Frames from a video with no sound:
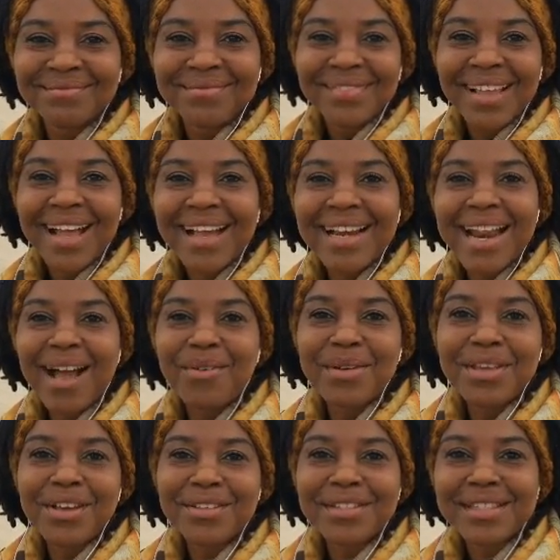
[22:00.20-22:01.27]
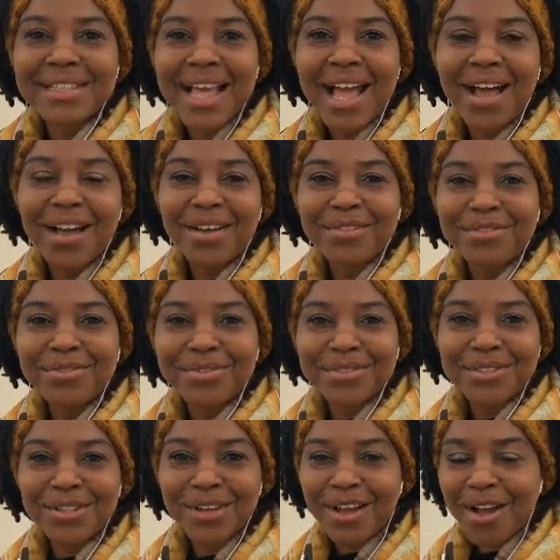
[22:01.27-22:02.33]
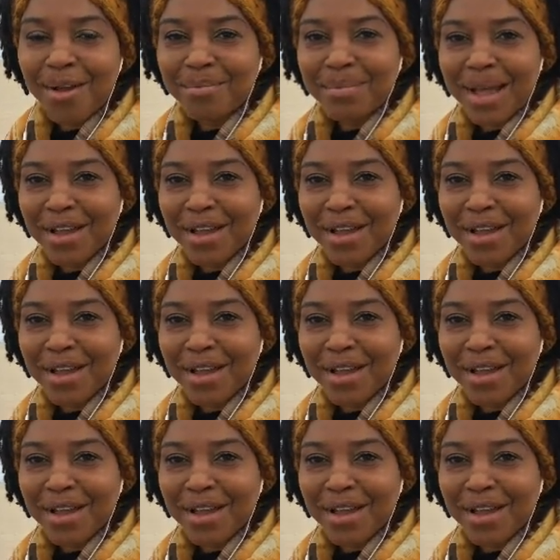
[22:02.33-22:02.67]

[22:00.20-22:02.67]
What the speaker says: allowing yourself to come back